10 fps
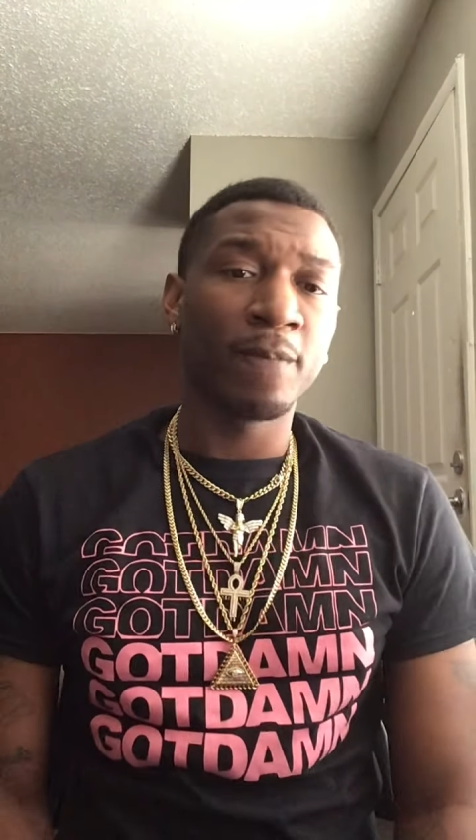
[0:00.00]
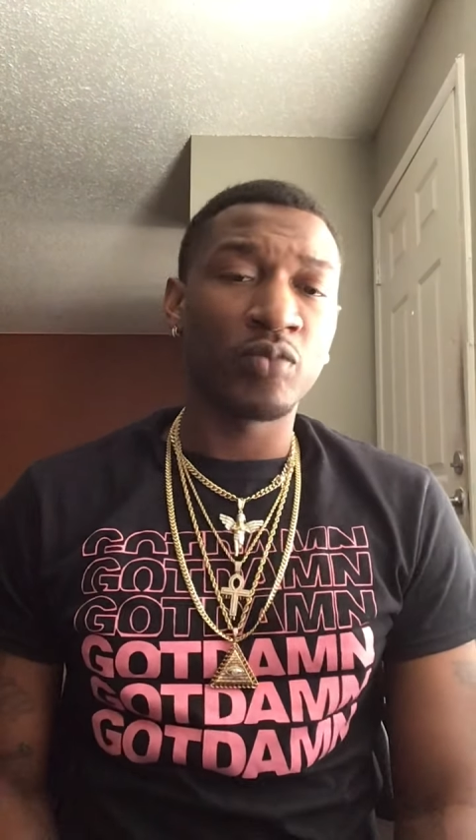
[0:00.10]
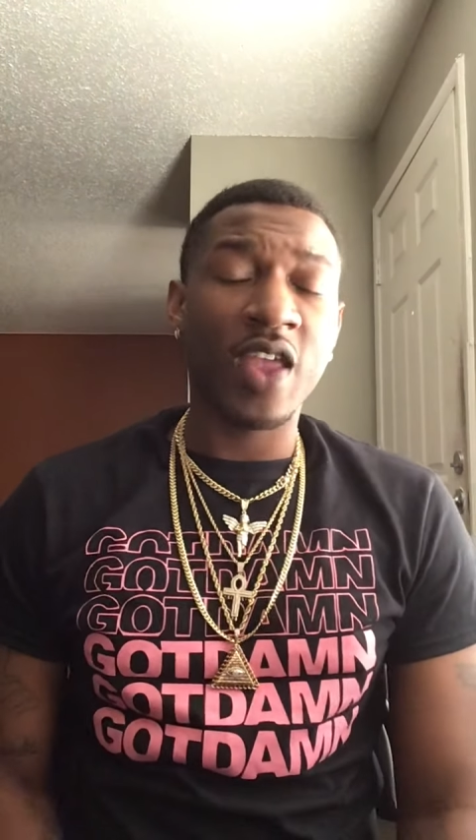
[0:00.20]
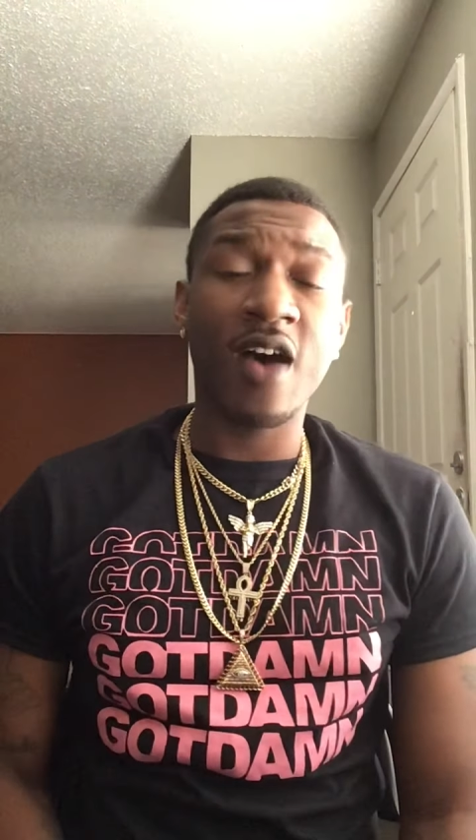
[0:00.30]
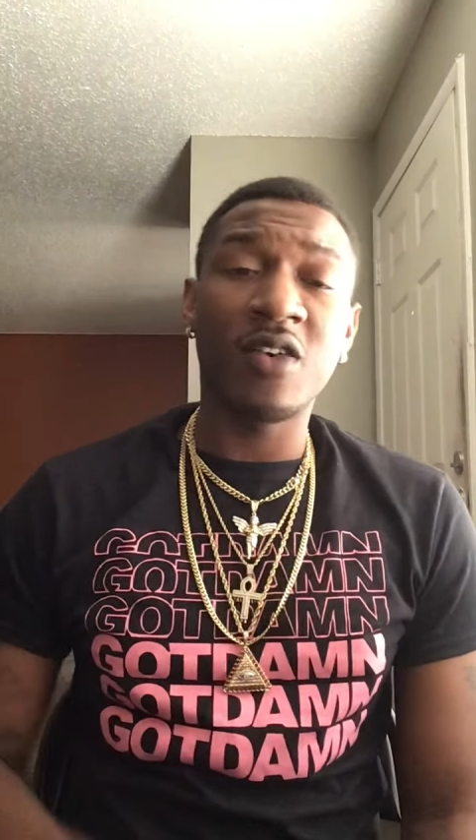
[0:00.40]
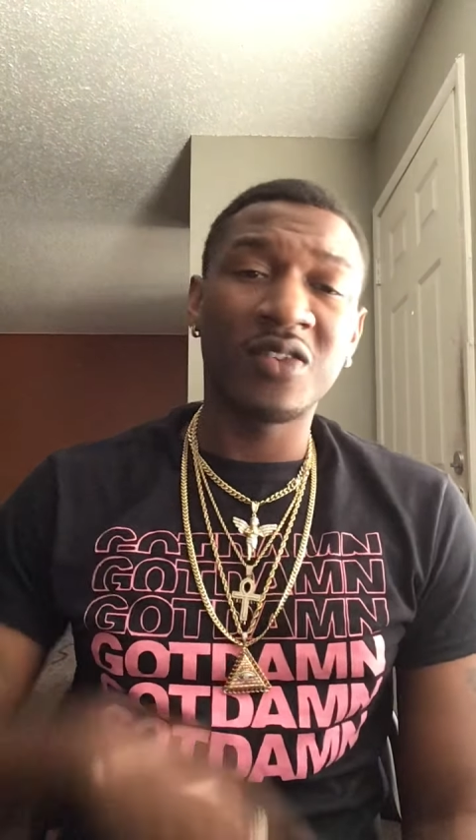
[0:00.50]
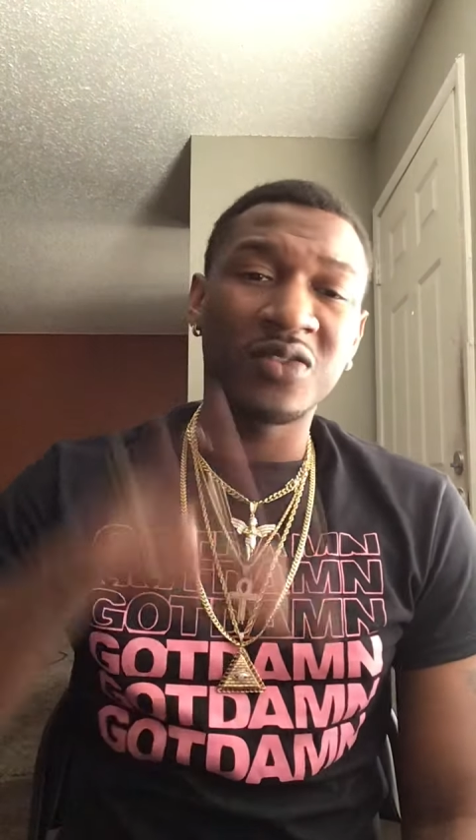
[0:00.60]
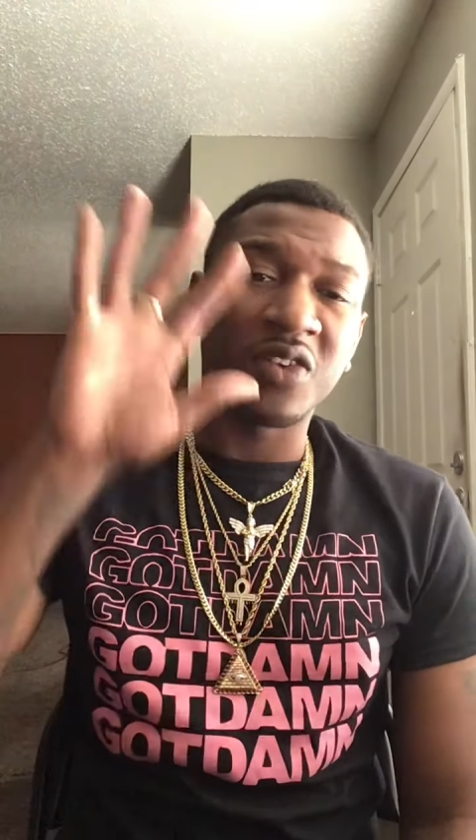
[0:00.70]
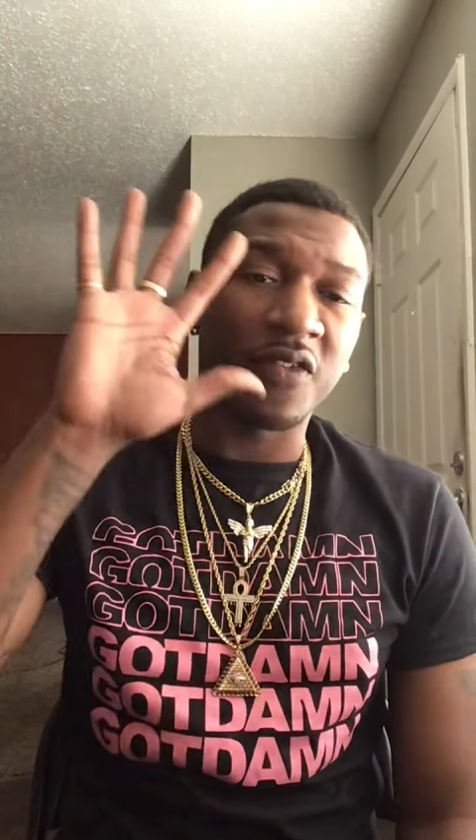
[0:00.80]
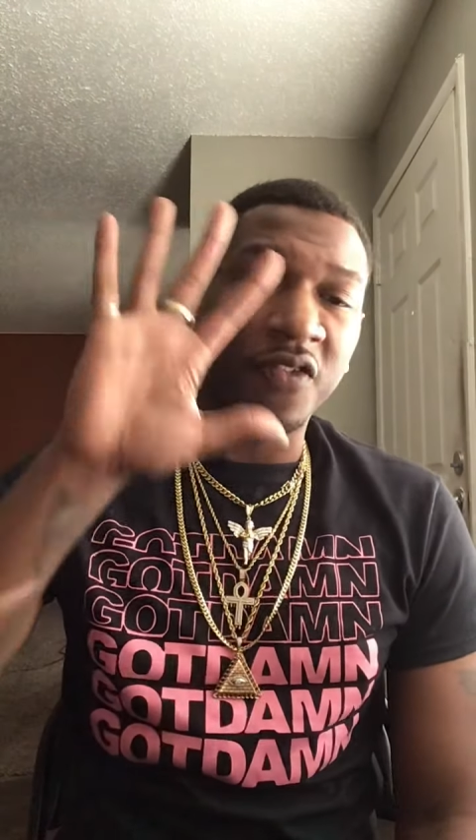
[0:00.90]
Now,
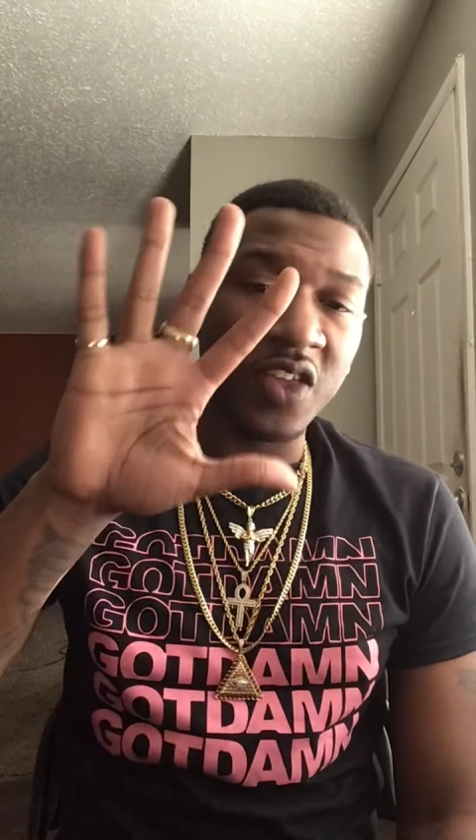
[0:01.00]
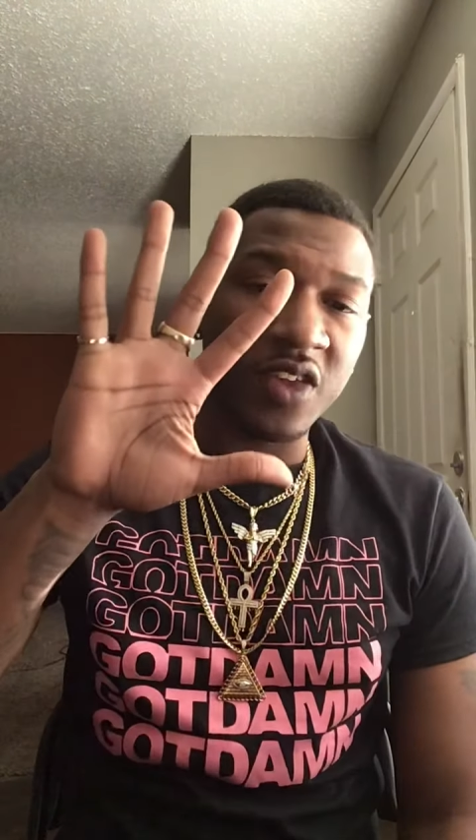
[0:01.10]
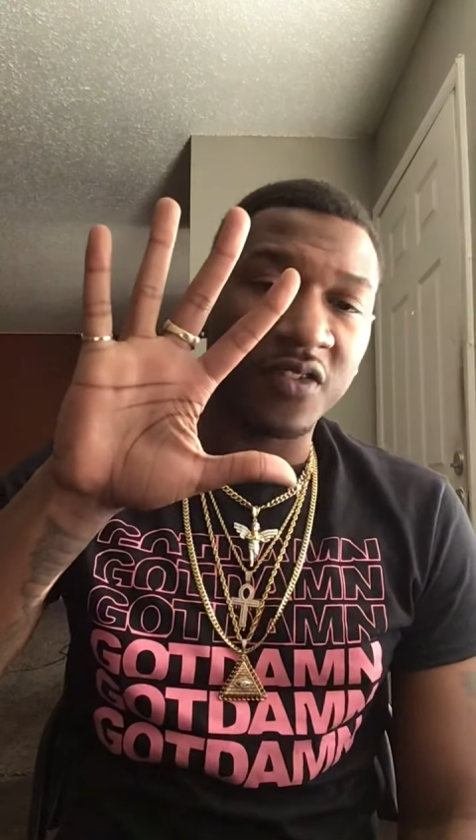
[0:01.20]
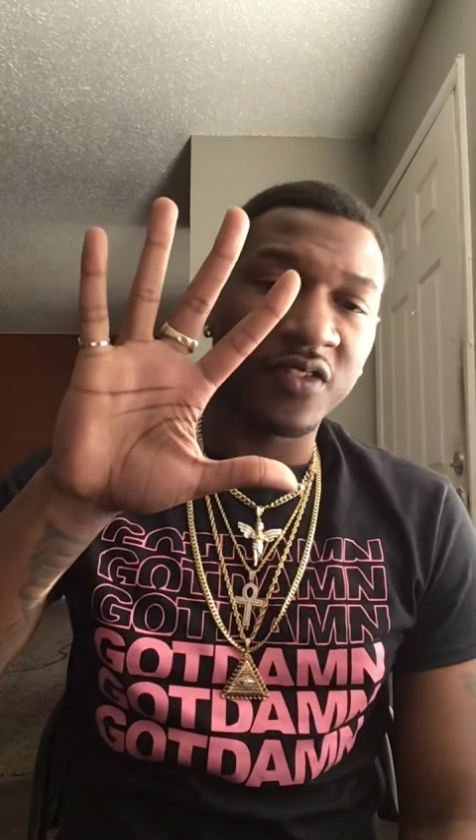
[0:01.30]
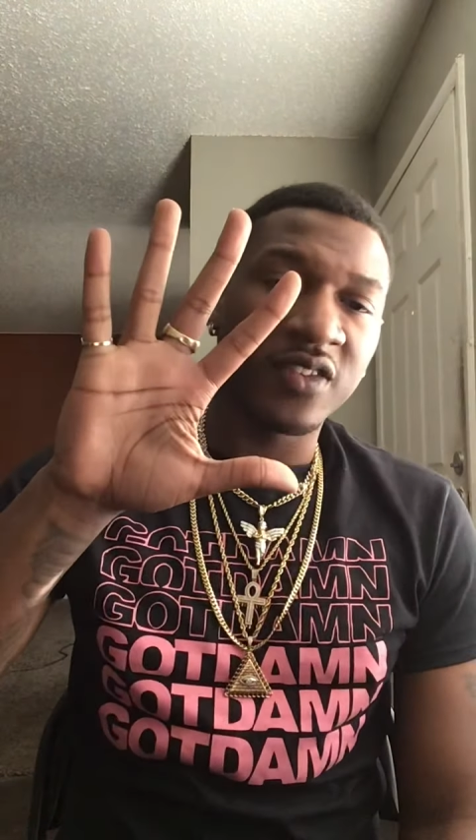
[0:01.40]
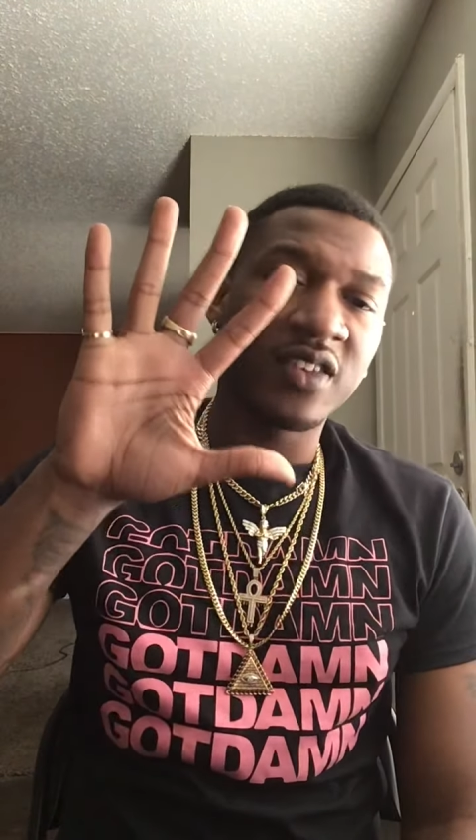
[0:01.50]
the fifth